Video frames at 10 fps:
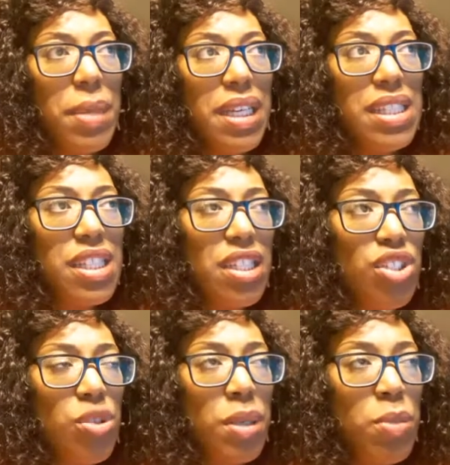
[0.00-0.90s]
Because could
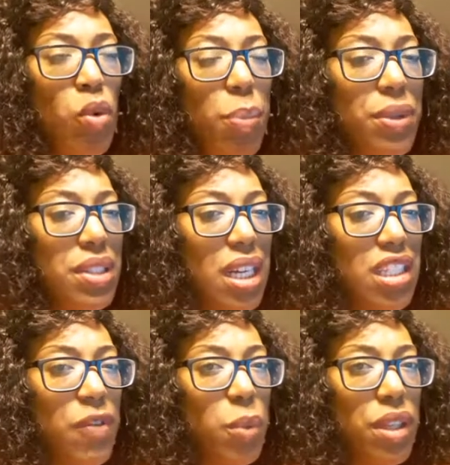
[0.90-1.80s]
you be more
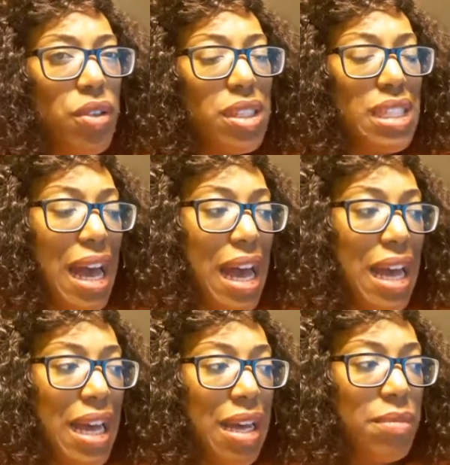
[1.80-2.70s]
productive with your
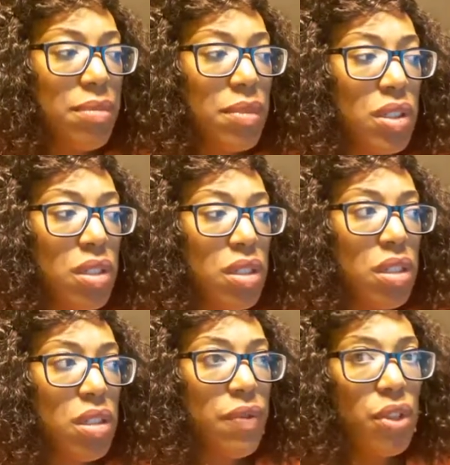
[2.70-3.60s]
time
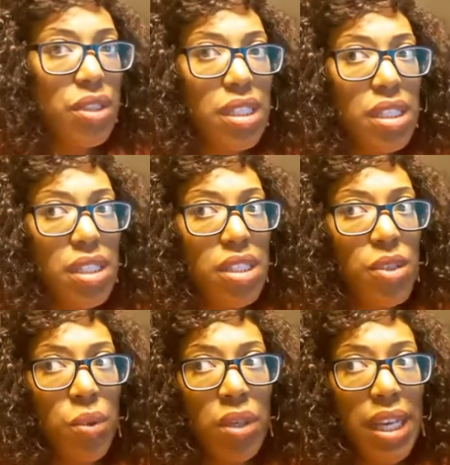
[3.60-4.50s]
versus
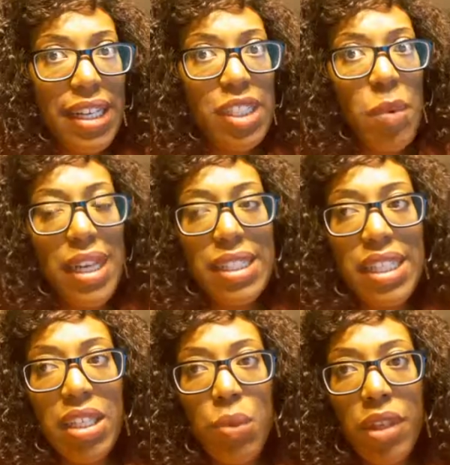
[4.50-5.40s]
doing
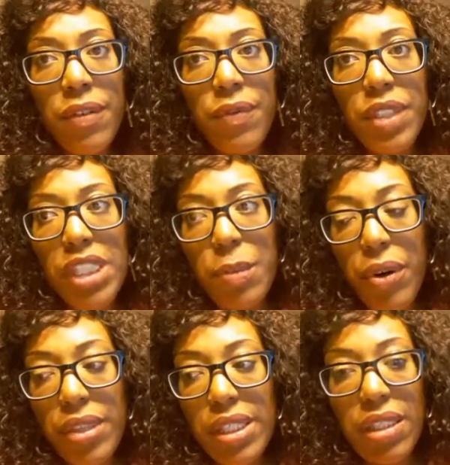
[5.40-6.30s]
XYZ with this
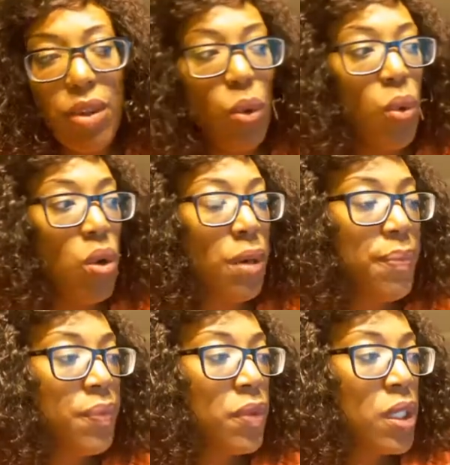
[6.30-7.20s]
person or
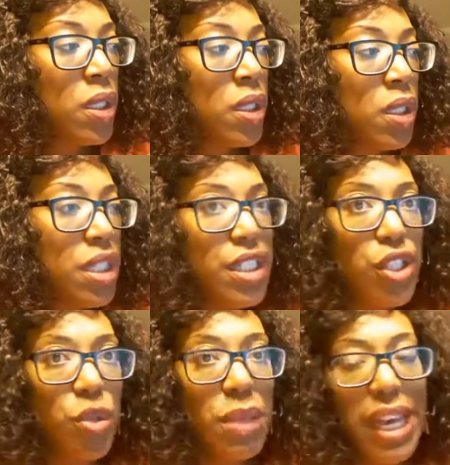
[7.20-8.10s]

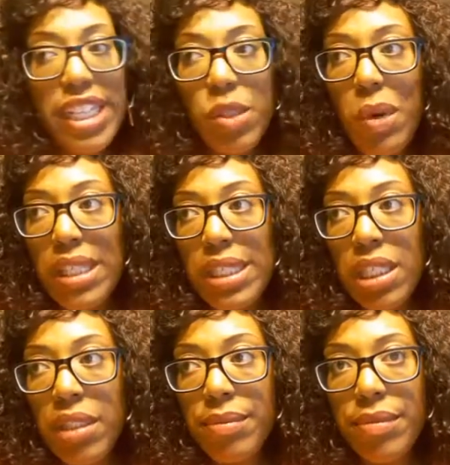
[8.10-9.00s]
consuming
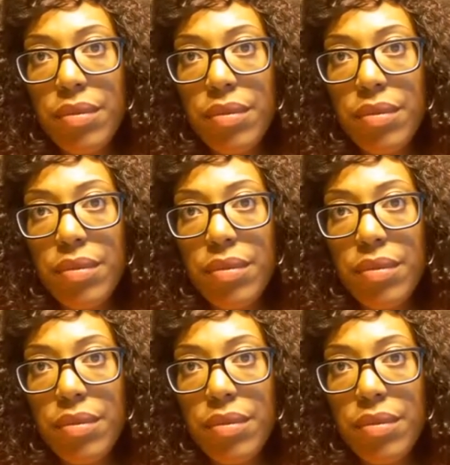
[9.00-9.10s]
XYZ,